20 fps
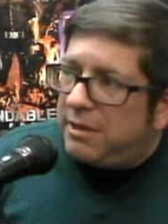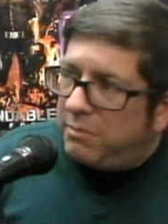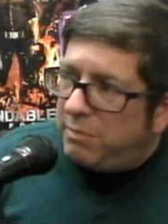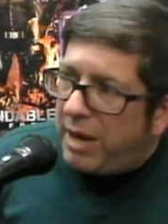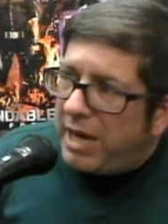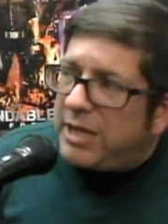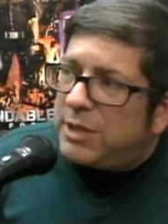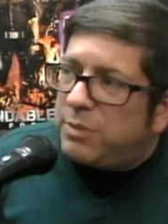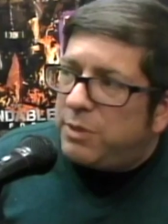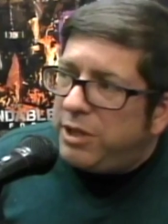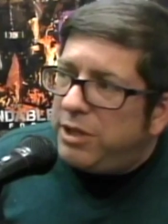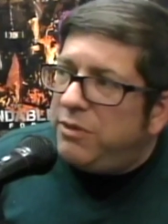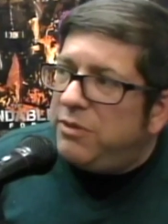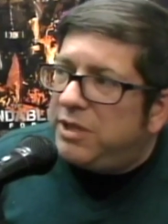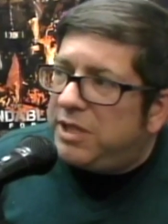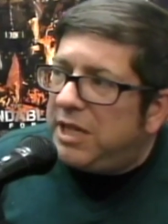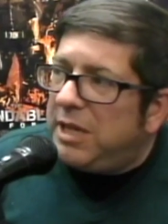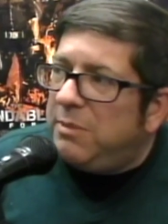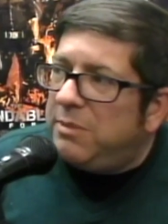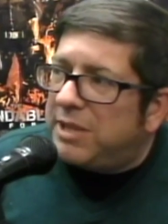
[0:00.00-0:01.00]
Mace Windu
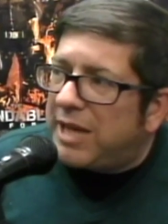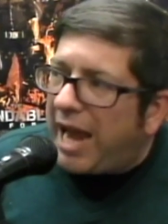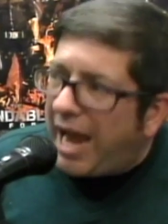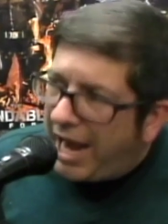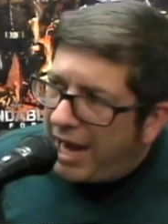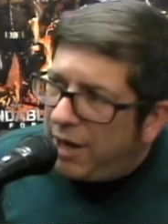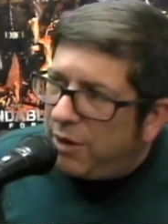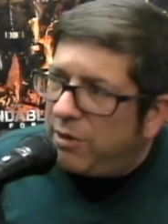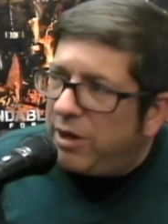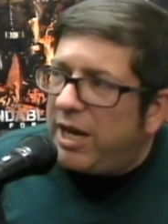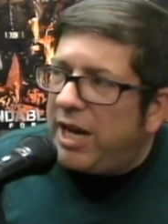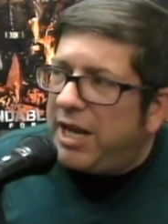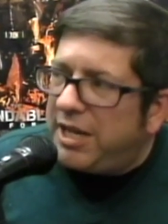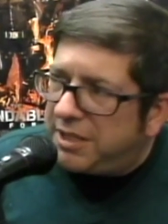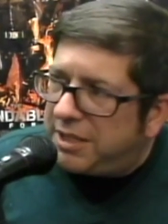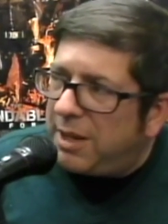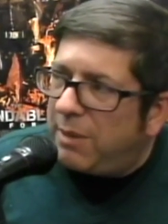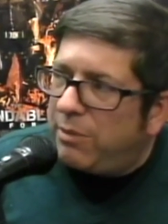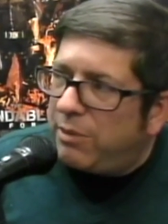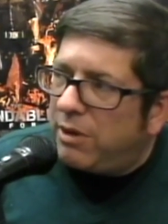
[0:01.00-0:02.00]
seems angry
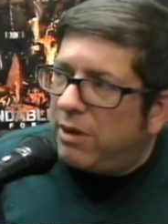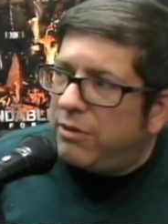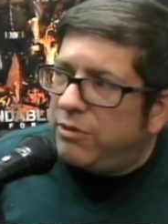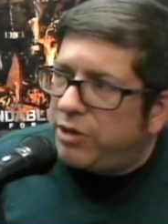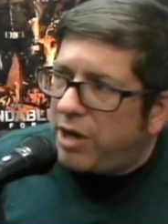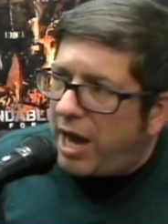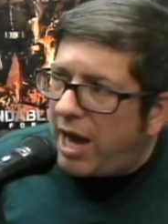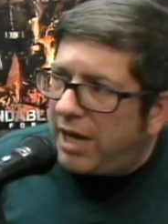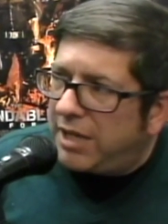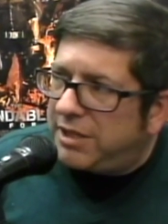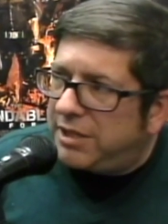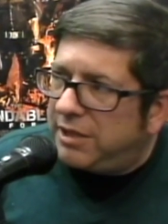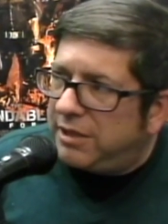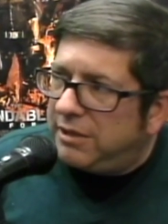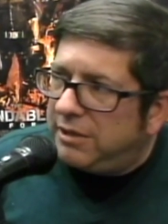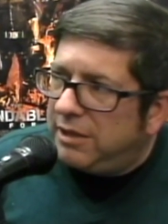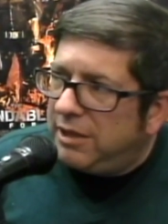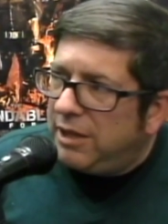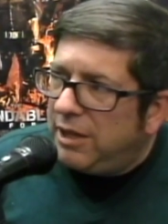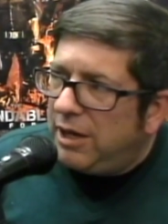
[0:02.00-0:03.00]
as Samuel L.
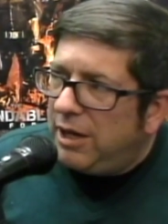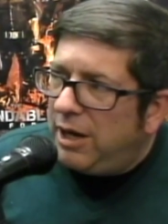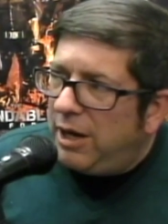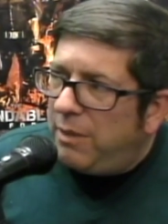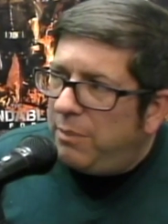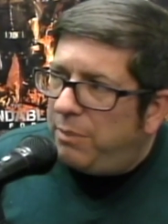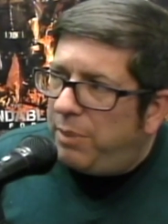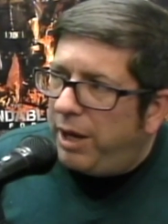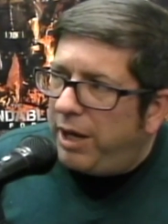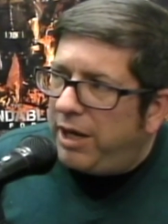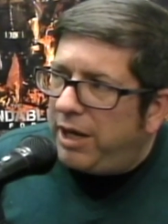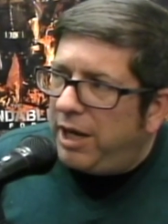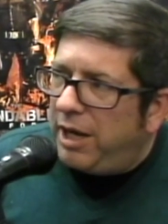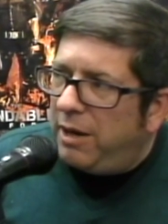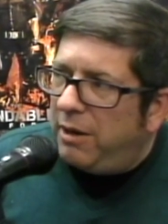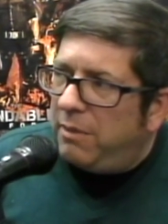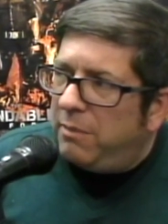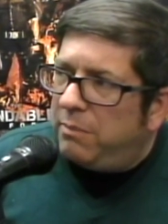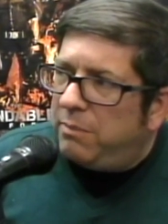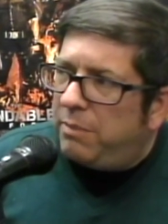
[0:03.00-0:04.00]
Jackson, but in
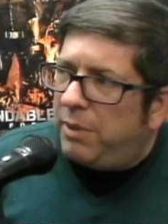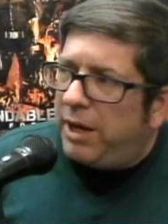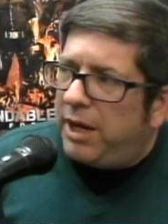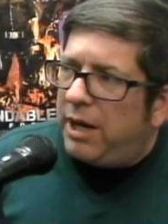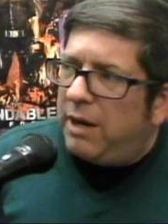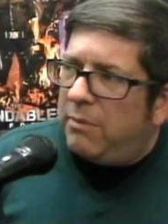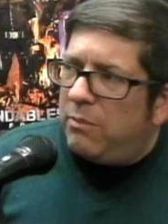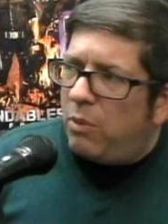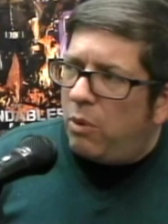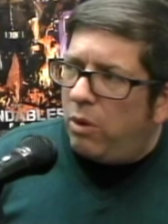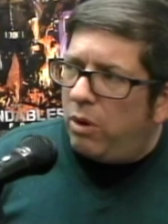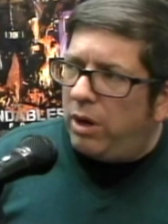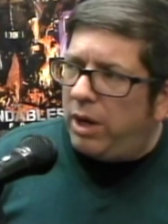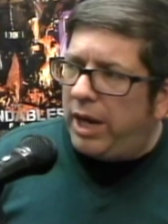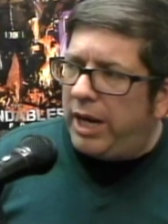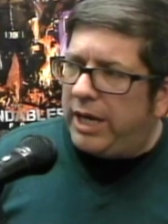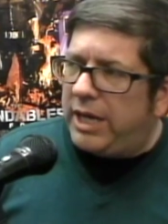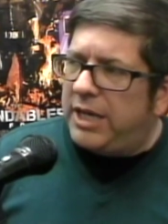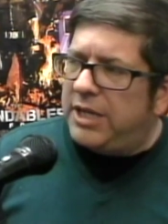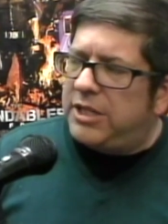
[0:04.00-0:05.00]
a more
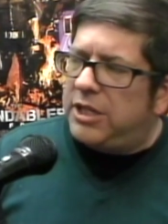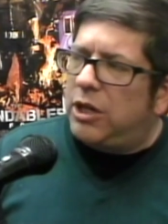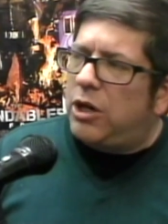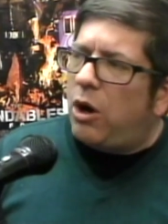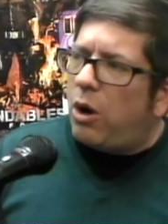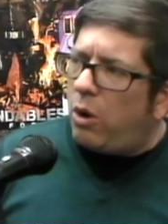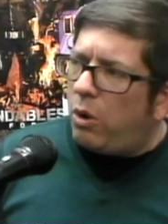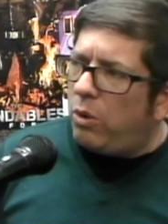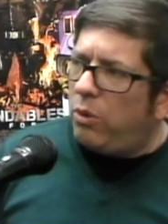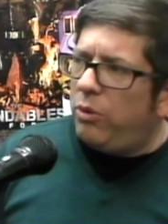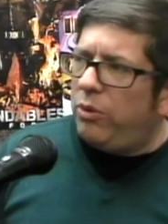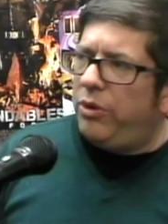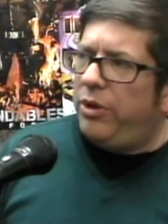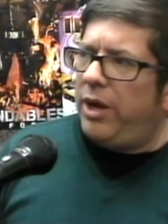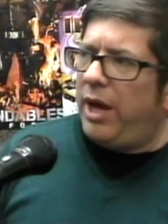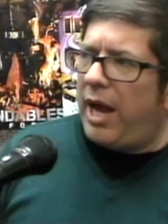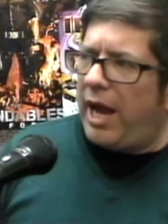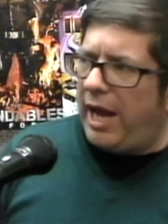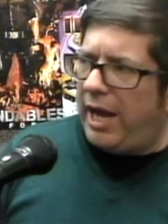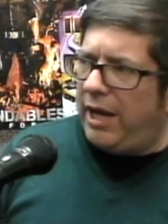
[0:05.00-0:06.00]
like it's a cold
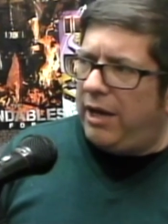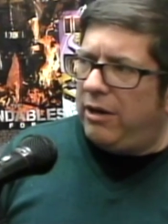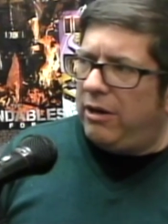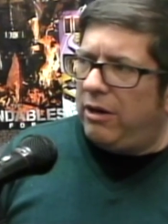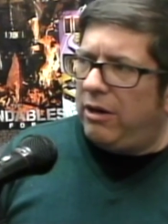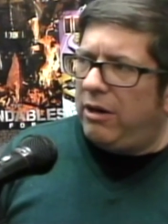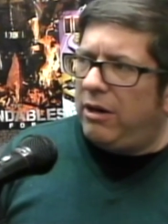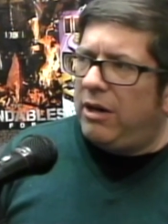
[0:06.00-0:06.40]
anger.